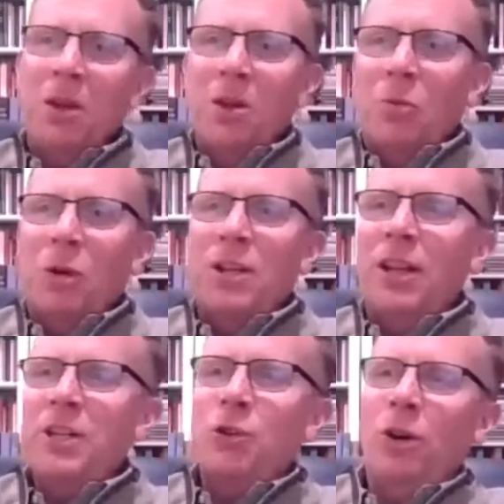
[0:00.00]
When
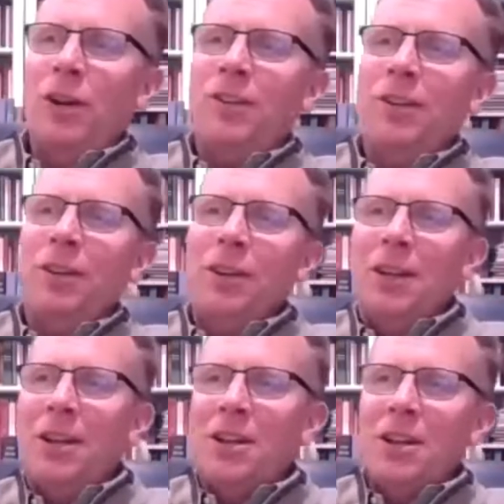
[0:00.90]
telling stories,
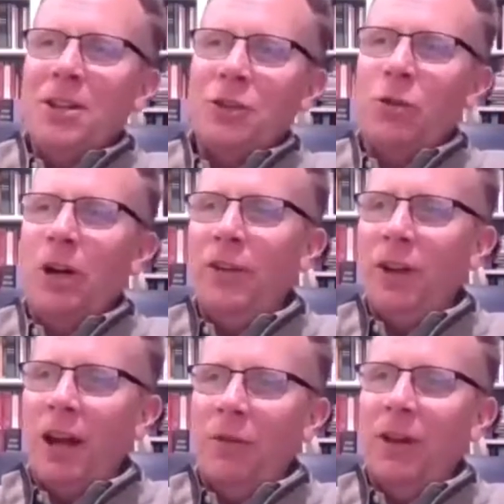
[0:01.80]
historians
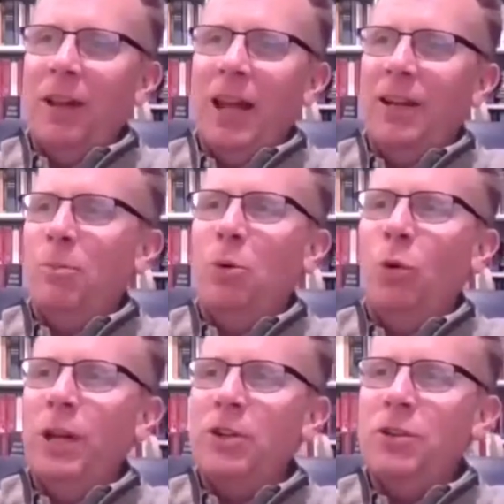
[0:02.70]
often like to
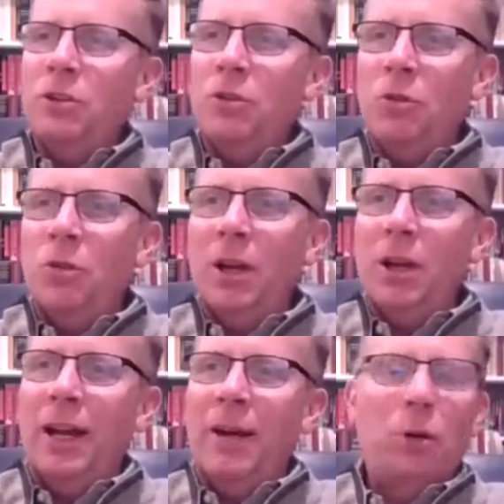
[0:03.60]
point to
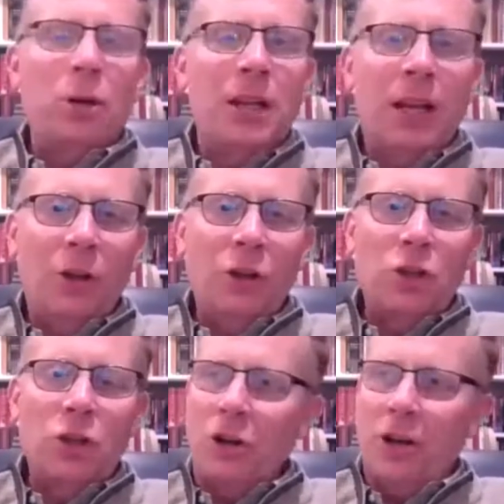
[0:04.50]
particular
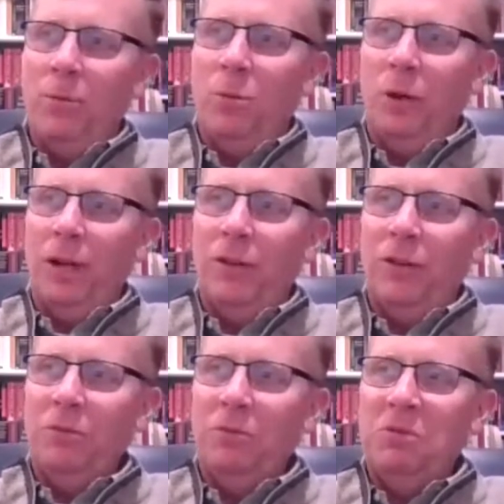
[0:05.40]
turning
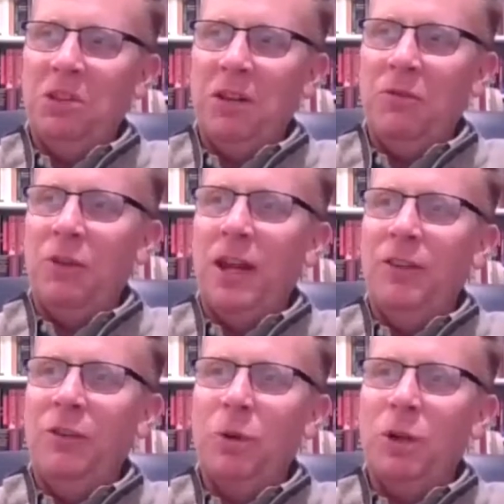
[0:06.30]
points,
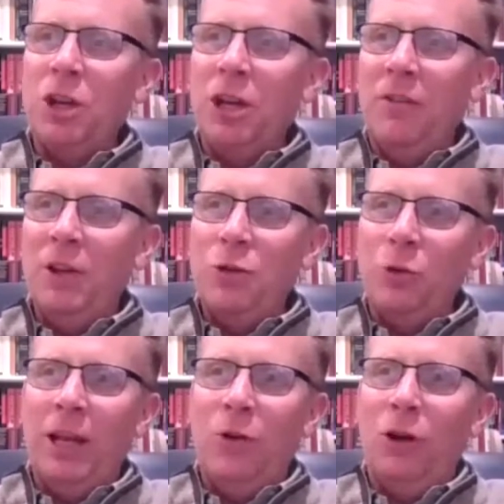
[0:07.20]
events which
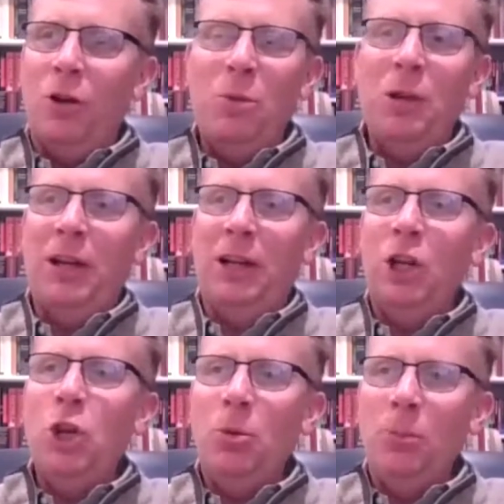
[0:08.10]
individually and or
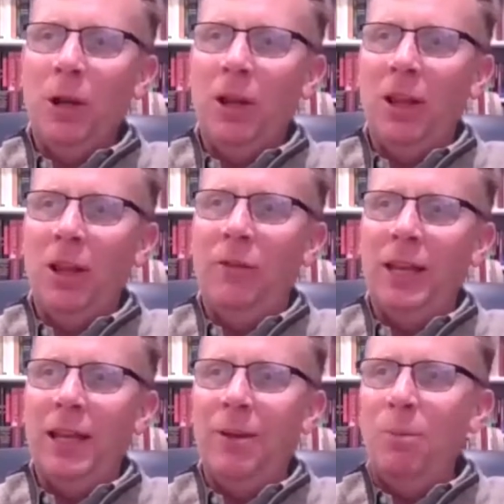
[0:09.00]

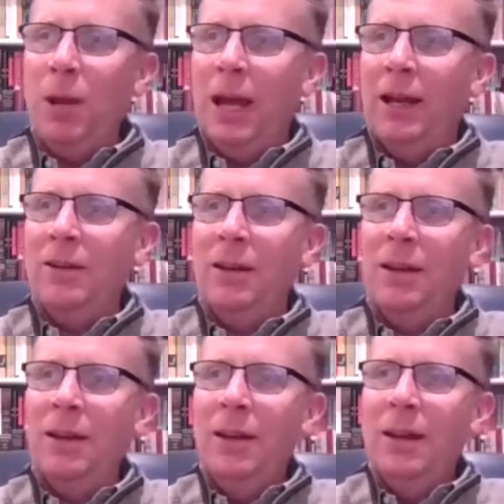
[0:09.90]
cumulatively
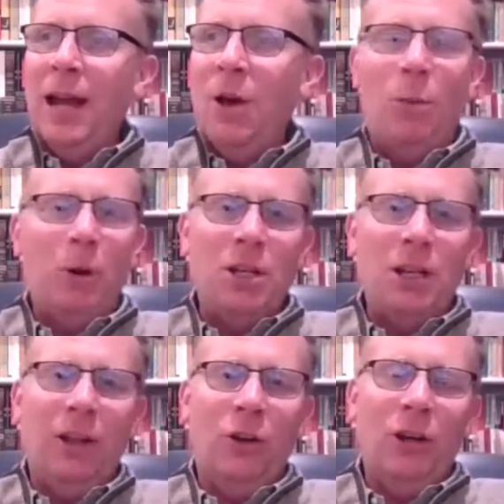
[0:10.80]
impacted how a
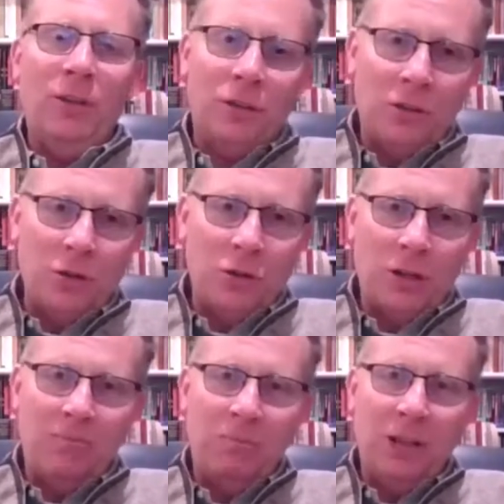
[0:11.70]
particular
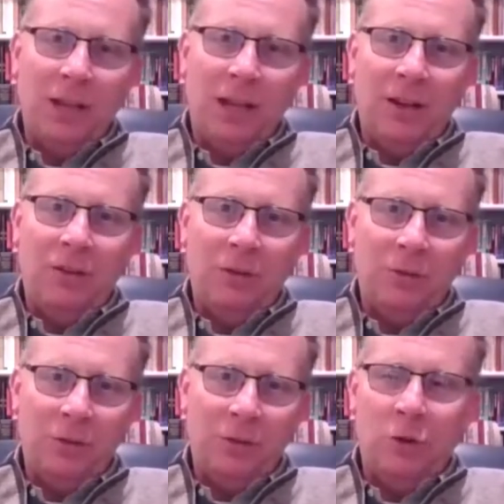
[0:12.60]
institution, in the case
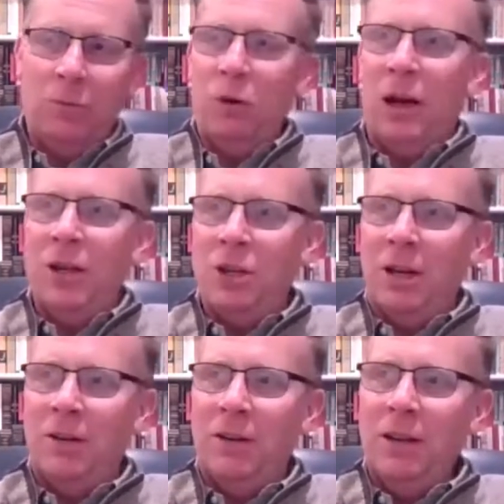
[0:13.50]
of your
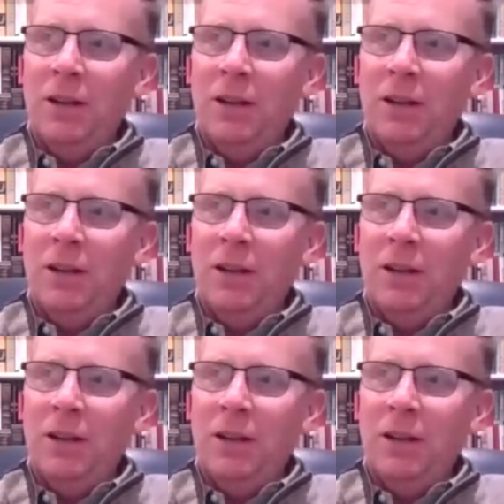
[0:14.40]
project,